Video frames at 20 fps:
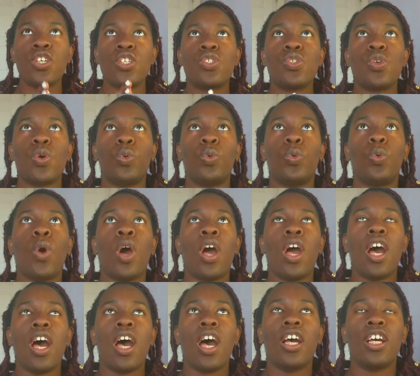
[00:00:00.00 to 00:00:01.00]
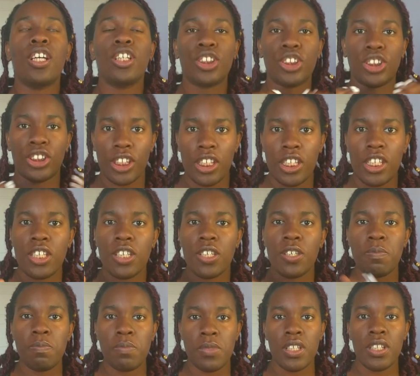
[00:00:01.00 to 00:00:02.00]
So she
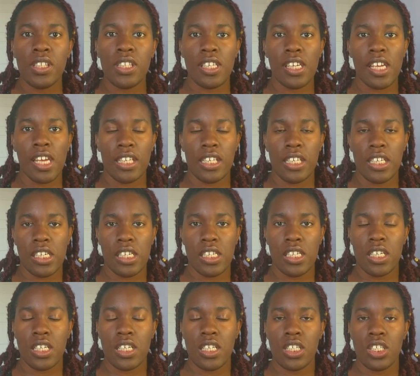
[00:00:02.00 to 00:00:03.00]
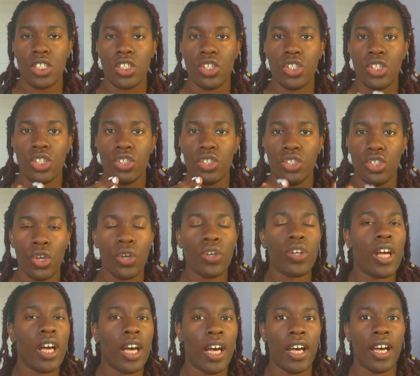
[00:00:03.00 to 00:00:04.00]
humiliated
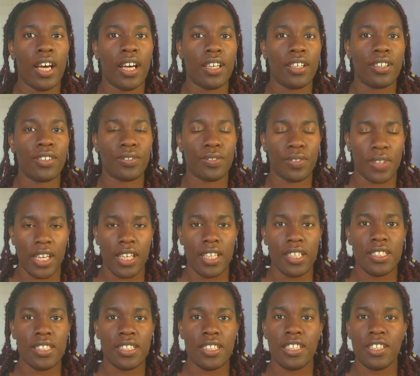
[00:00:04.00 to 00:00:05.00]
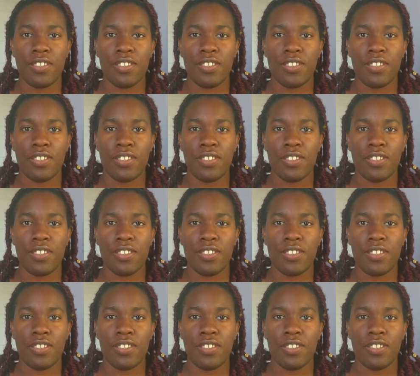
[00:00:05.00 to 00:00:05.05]
jeong-ha, right?